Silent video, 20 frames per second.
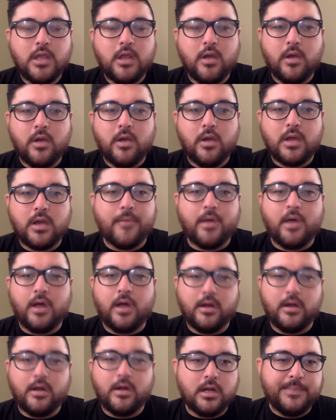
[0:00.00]
a couple
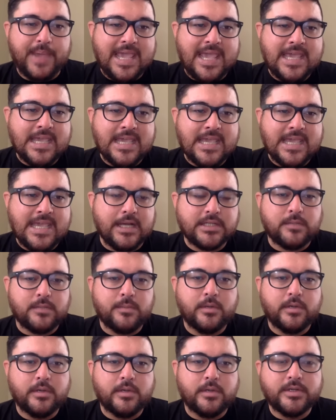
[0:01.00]
hundred paying
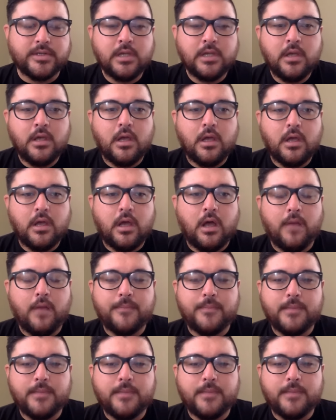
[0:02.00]
customers,
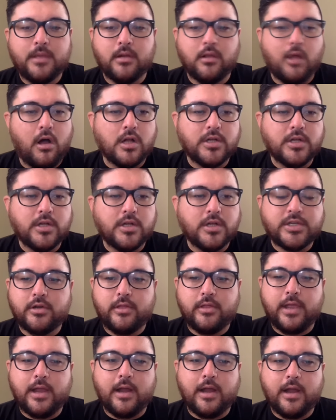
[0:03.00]
you're
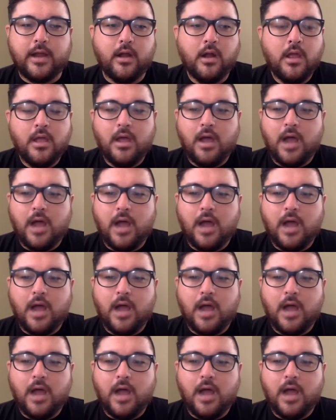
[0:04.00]
launched, you're there.